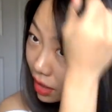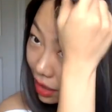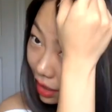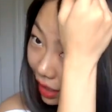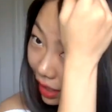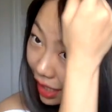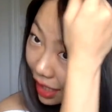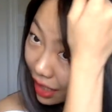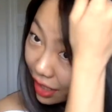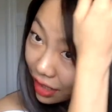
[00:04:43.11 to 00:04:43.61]

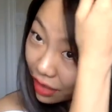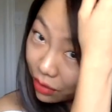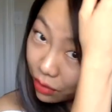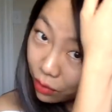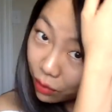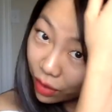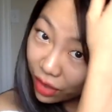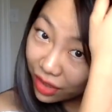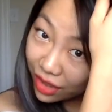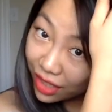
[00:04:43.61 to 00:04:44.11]
I
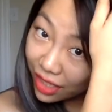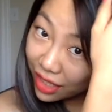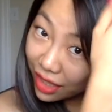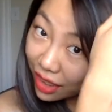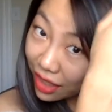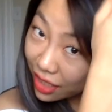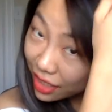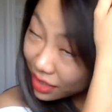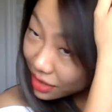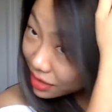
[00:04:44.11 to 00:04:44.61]
went
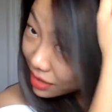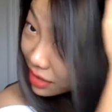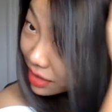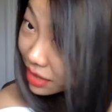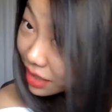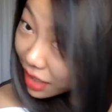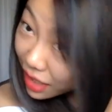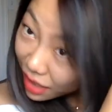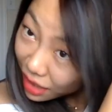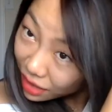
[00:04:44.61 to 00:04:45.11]
like
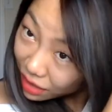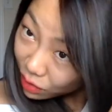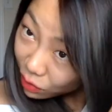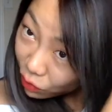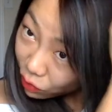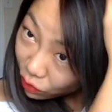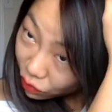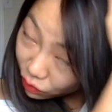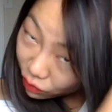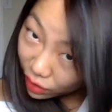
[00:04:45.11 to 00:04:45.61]
this and
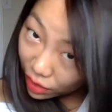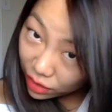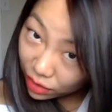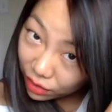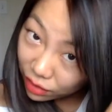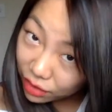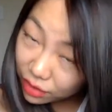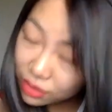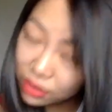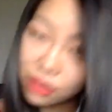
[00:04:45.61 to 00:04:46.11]

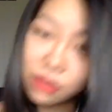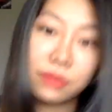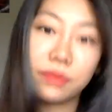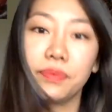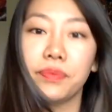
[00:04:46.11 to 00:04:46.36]
feathered.